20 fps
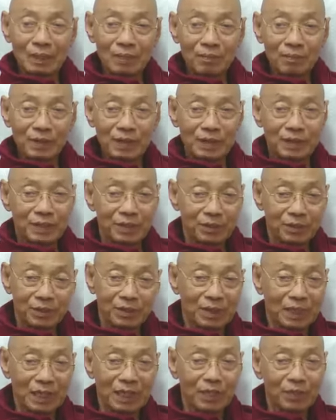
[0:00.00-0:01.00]
Yes, you go,
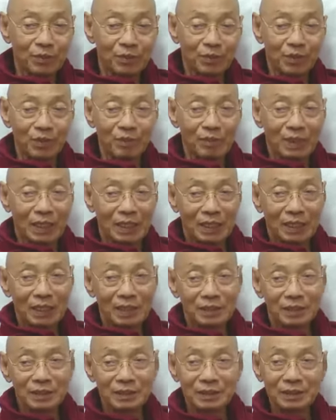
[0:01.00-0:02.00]
Galu Biomla.
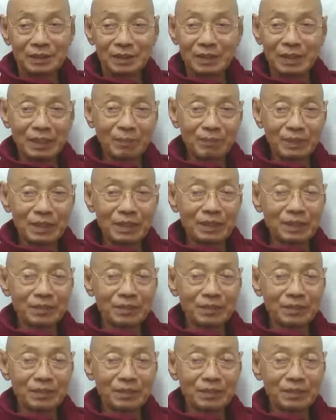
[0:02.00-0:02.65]
Yes,